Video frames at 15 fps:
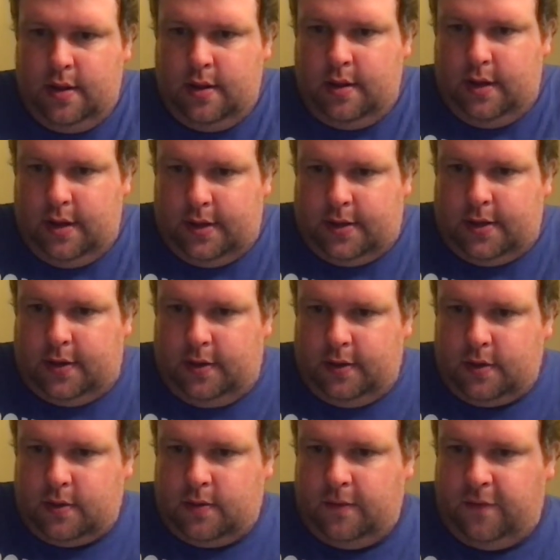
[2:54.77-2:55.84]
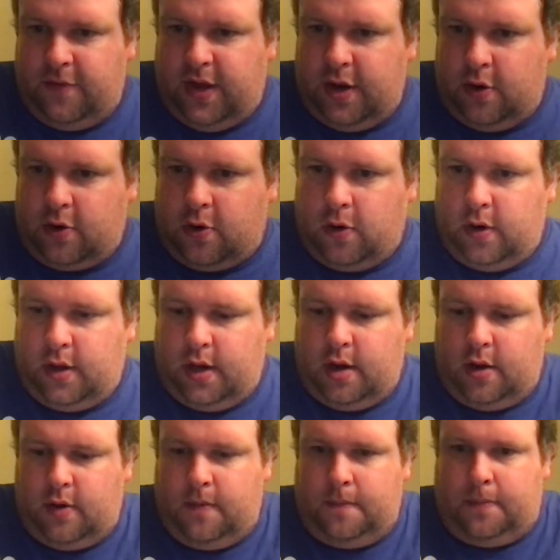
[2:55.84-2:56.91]
the adult Vito
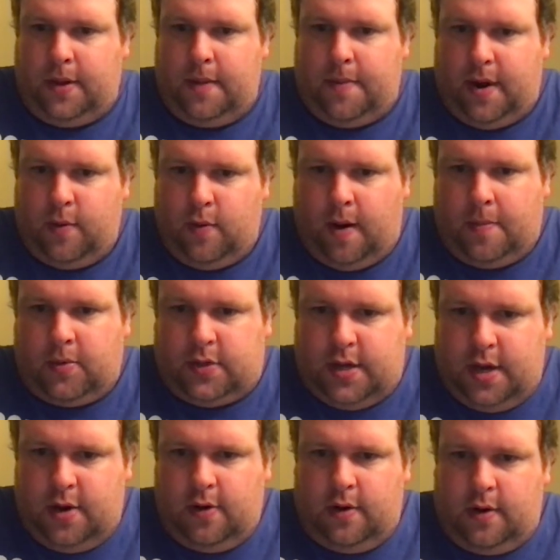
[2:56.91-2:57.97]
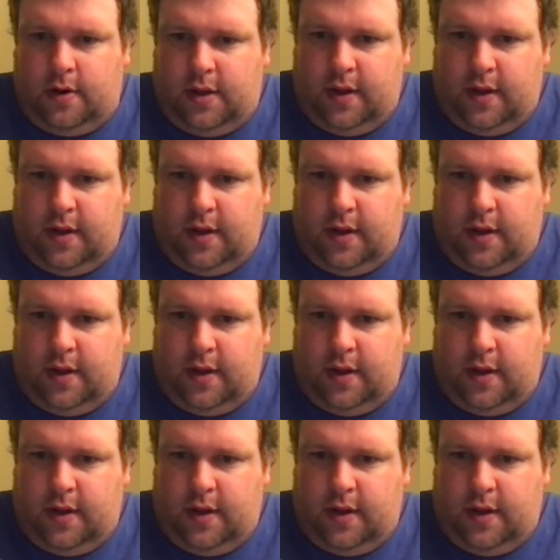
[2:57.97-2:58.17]
Corleone, played by Robert De Niro,